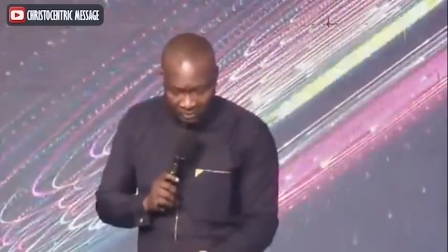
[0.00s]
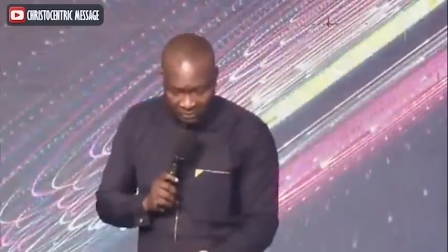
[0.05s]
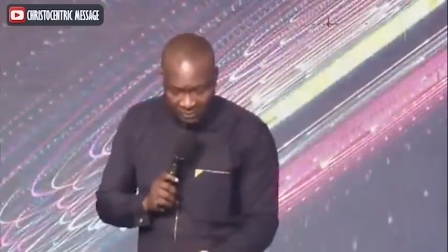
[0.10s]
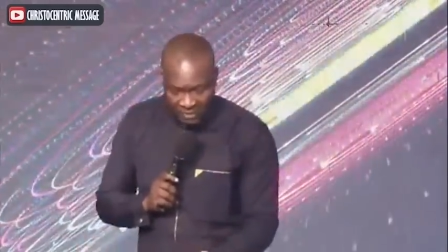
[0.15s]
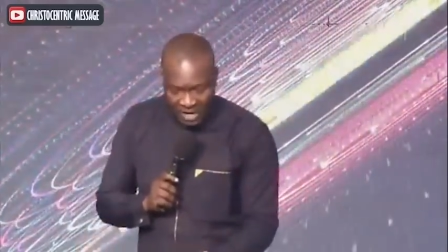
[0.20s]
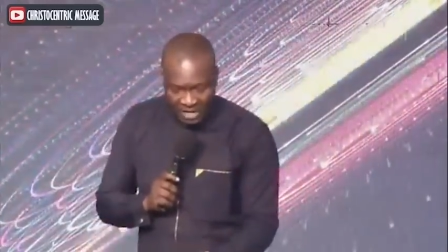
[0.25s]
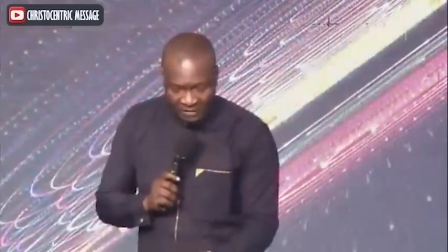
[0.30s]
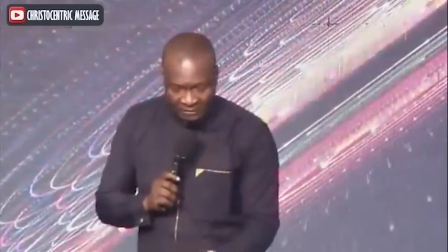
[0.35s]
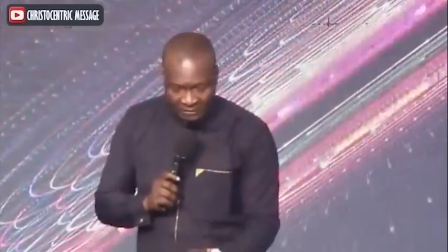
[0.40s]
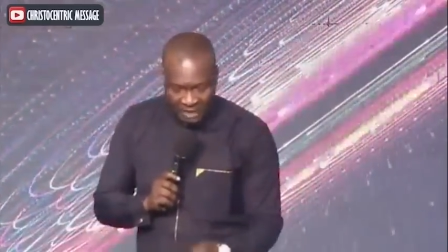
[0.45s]

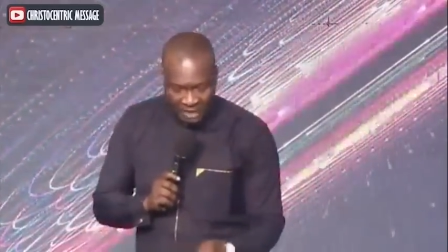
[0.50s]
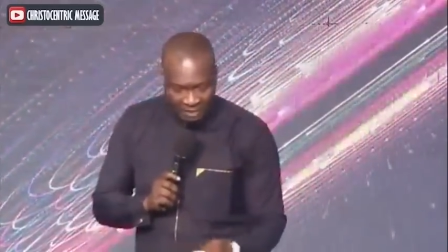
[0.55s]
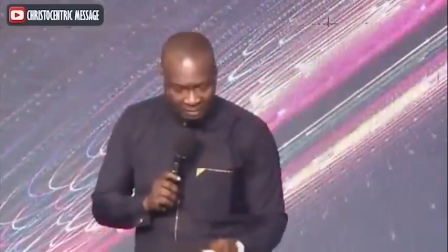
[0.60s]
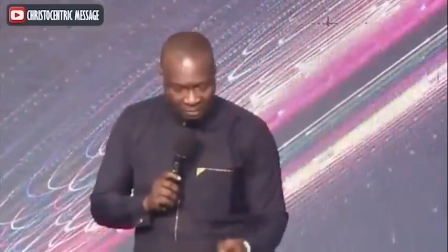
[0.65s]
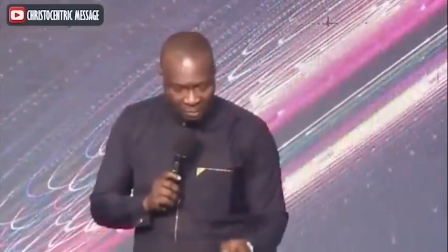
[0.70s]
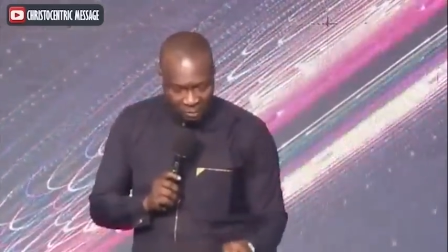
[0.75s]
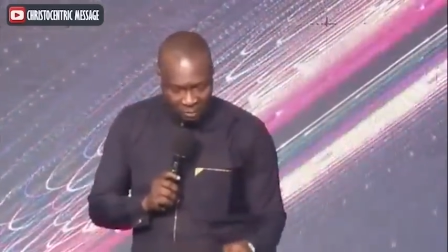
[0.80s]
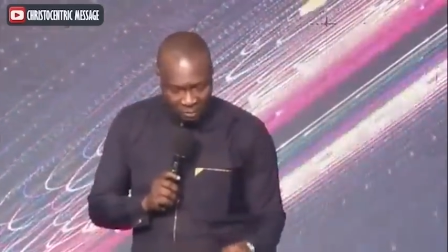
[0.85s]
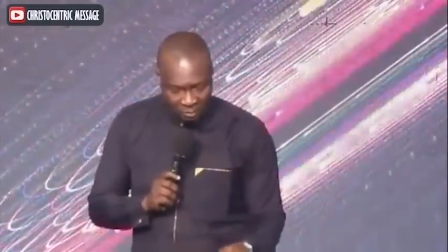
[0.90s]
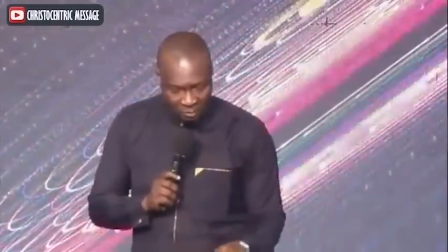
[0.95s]
5
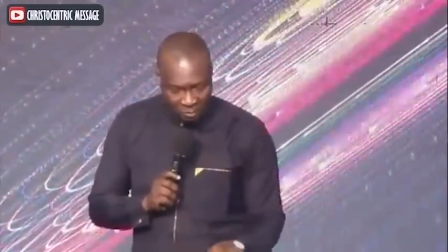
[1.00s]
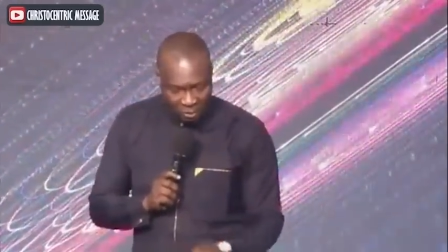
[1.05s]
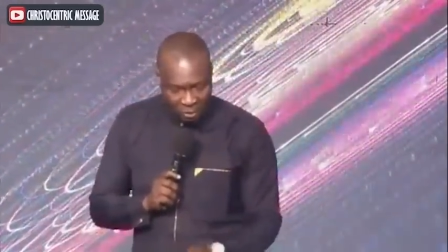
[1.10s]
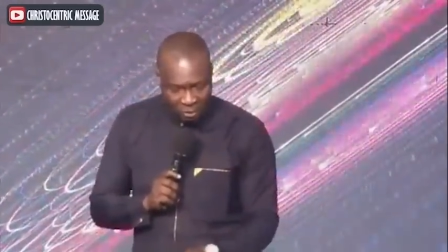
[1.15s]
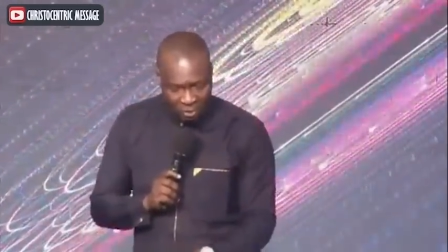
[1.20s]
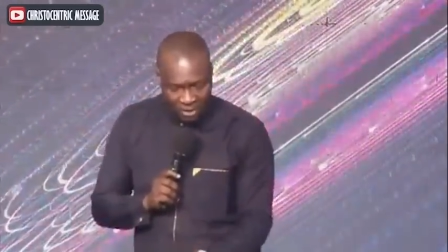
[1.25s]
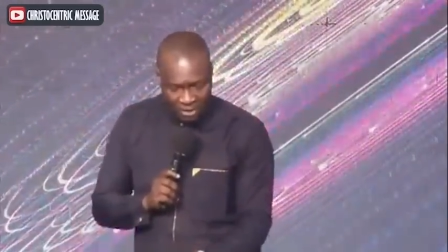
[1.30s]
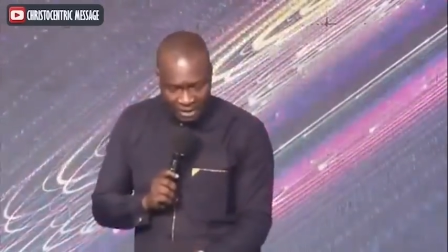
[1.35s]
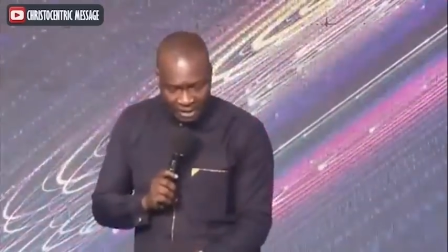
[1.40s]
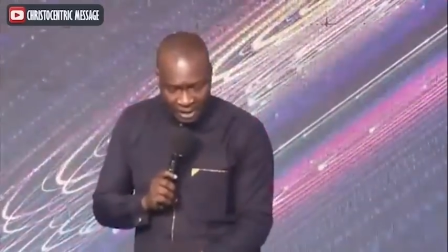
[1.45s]
apostle
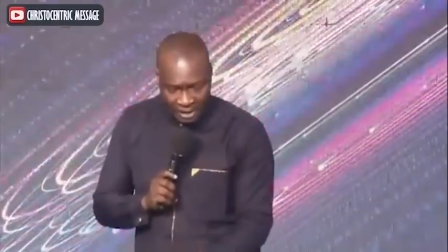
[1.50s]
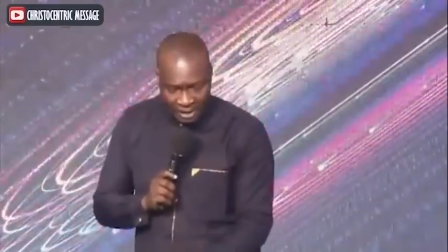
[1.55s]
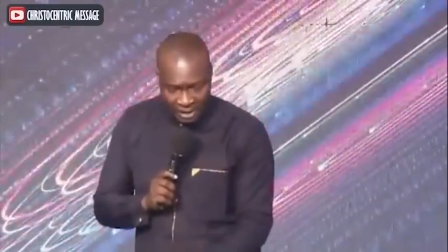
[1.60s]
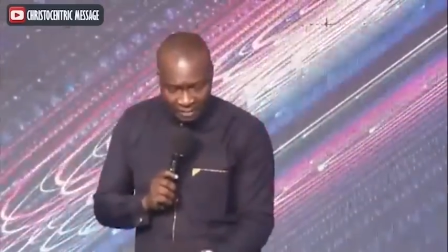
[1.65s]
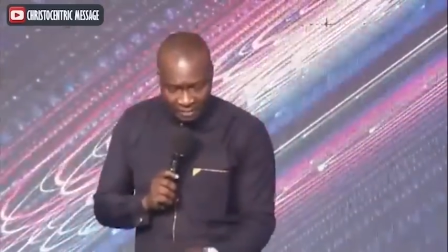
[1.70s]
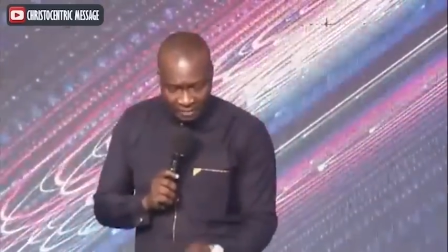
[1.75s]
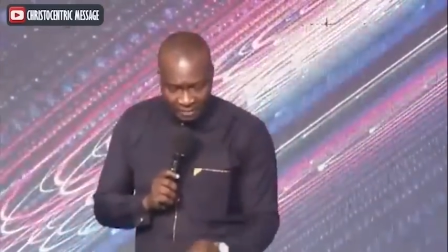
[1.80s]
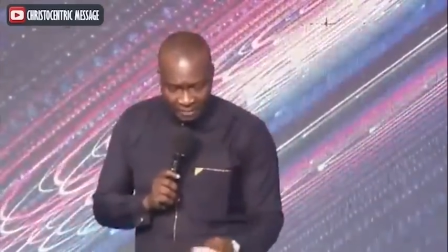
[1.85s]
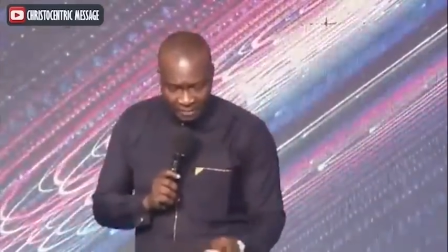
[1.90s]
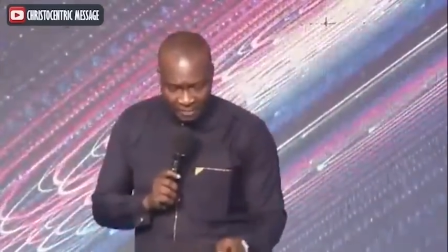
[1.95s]
Paul
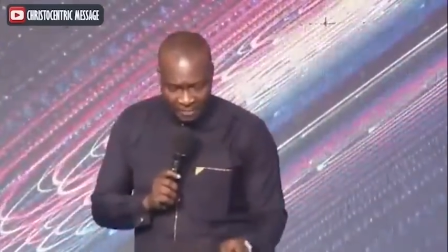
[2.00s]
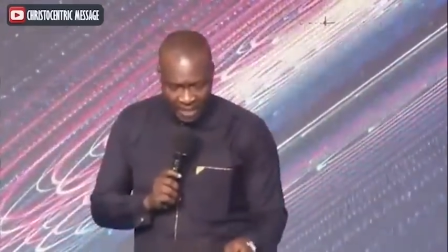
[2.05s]
again